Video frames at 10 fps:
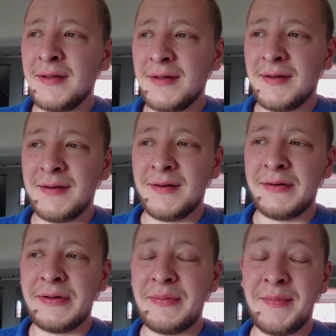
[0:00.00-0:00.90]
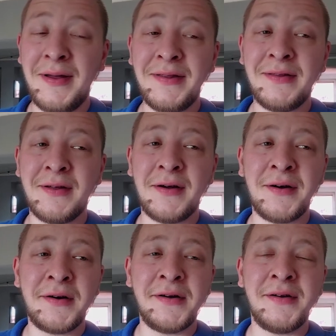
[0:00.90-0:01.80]
my
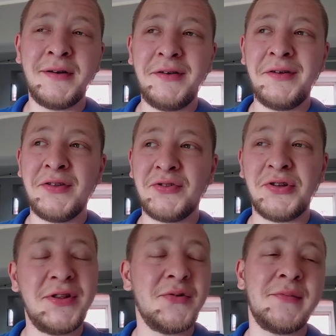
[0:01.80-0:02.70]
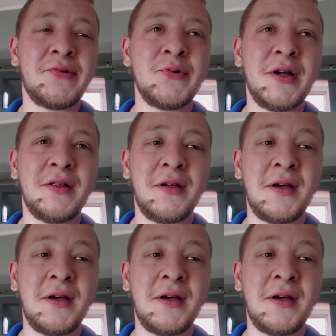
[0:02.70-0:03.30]
car is totally broken.